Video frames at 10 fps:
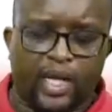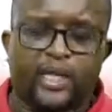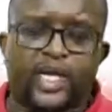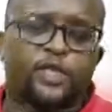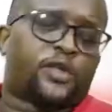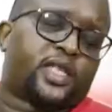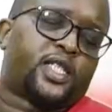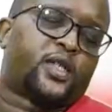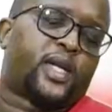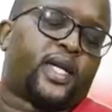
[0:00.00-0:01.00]
dextrose
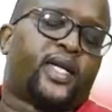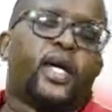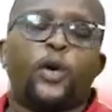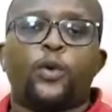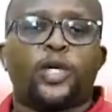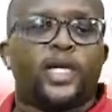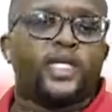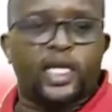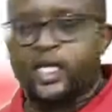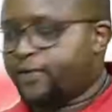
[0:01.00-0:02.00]
insulin would
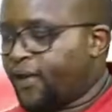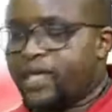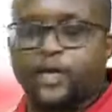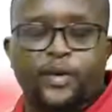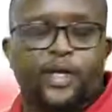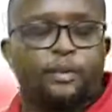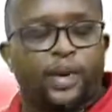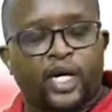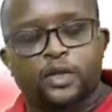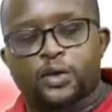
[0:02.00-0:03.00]
easily revert the rhythm
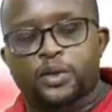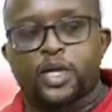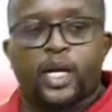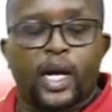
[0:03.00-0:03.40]
back to